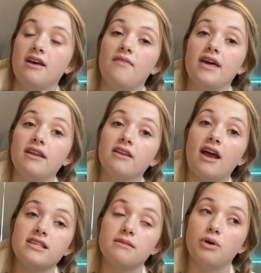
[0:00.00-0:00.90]
and then
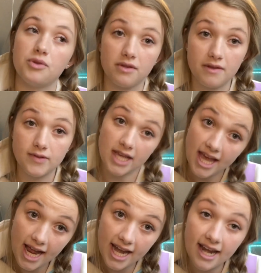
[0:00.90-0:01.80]
I sent both of those
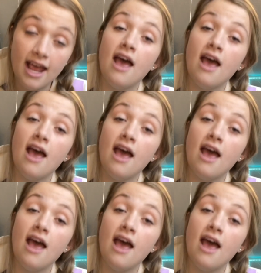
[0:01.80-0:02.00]
in.